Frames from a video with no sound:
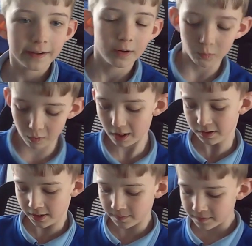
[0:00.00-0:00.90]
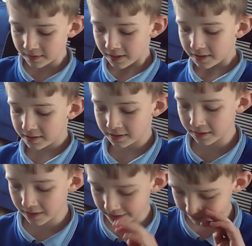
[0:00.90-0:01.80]
Welcome to
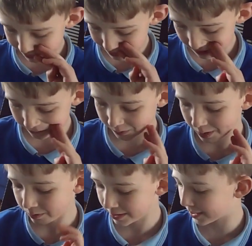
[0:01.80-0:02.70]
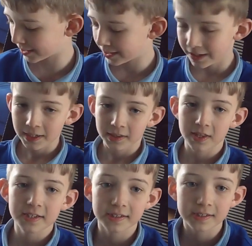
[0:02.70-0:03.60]
this video, viewers.
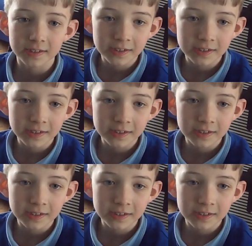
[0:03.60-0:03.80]
This